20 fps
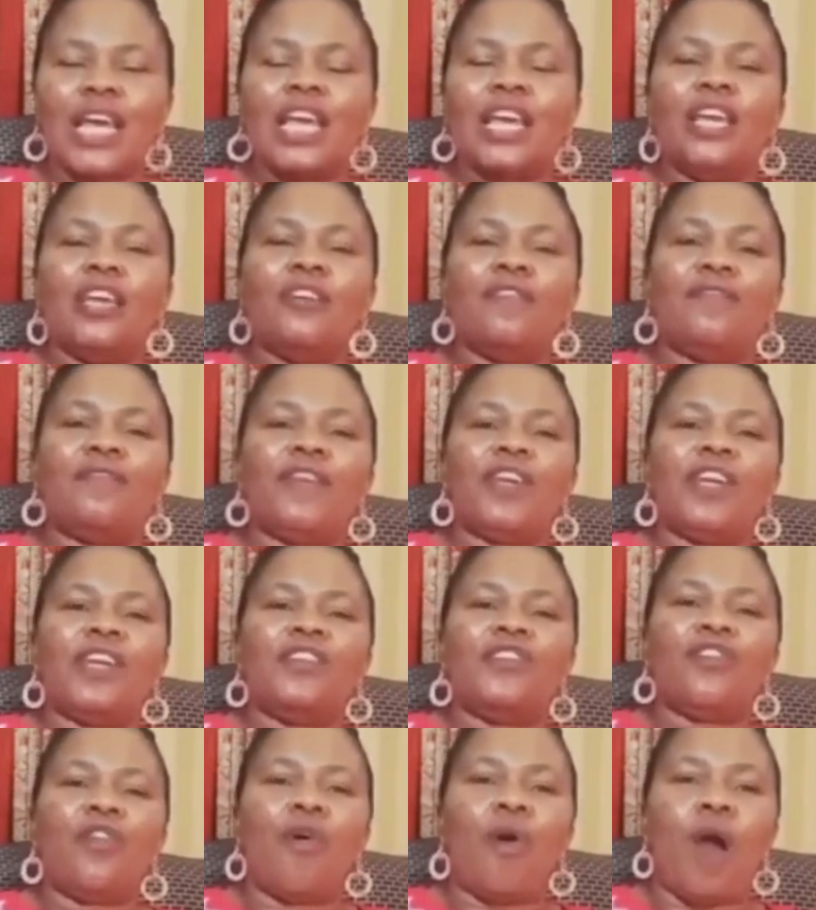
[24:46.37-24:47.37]
if
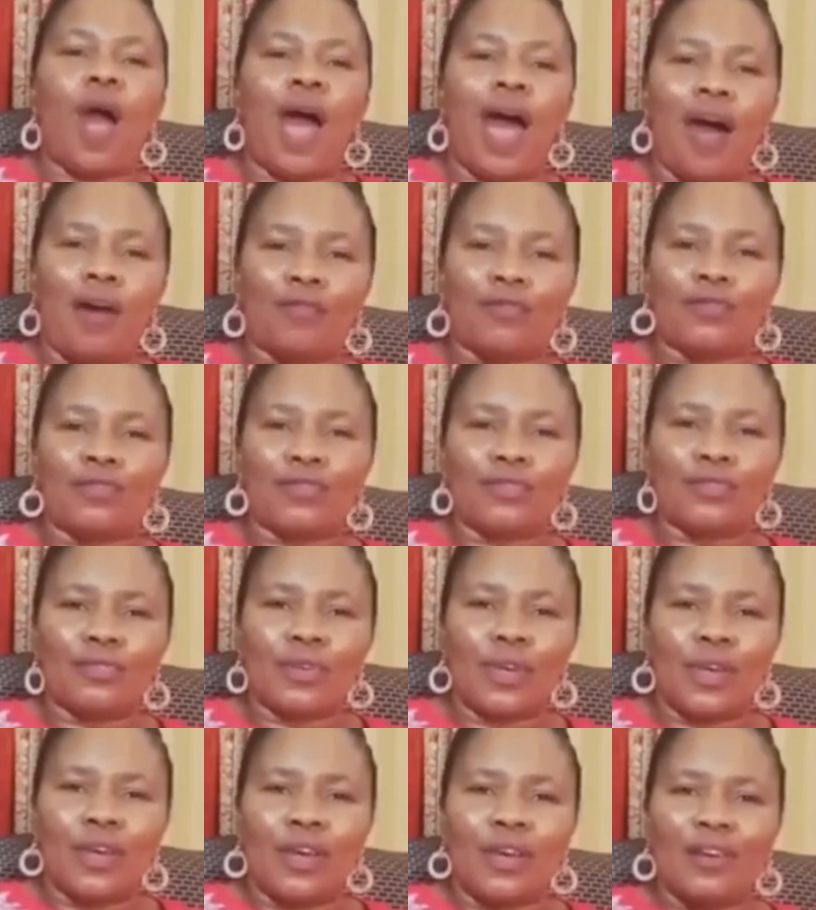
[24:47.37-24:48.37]
in your house
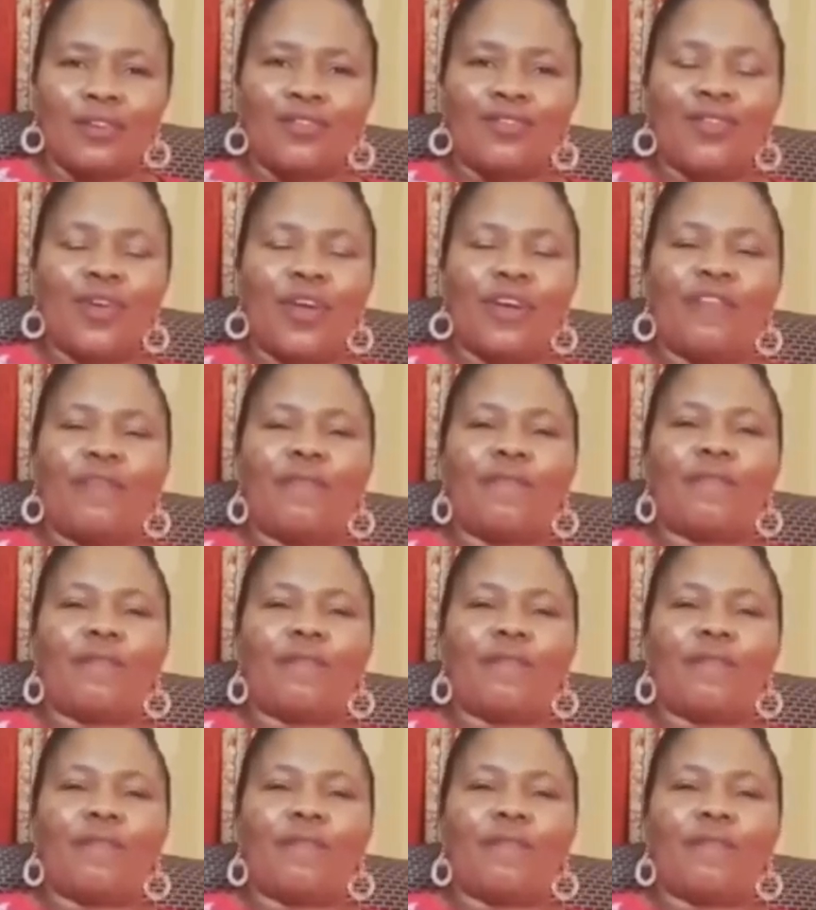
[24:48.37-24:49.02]
you have